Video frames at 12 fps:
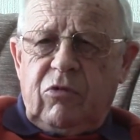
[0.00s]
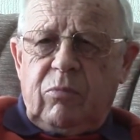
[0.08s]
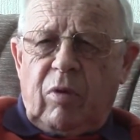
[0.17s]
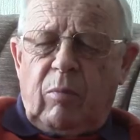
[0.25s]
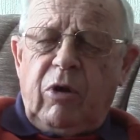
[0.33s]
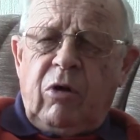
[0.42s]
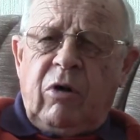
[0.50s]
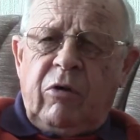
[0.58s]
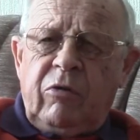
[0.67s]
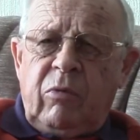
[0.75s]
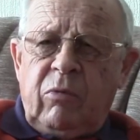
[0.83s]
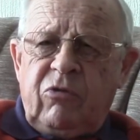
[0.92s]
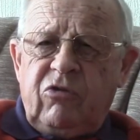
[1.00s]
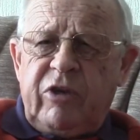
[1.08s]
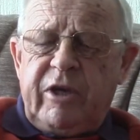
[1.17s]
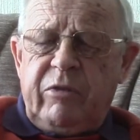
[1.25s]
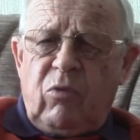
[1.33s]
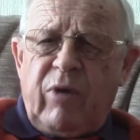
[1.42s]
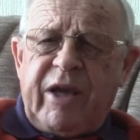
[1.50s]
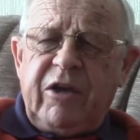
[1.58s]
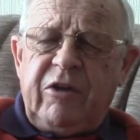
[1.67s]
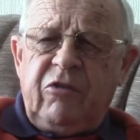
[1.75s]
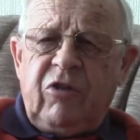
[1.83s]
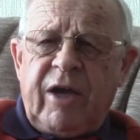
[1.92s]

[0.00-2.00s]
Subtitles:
promenade and seeing the wreckage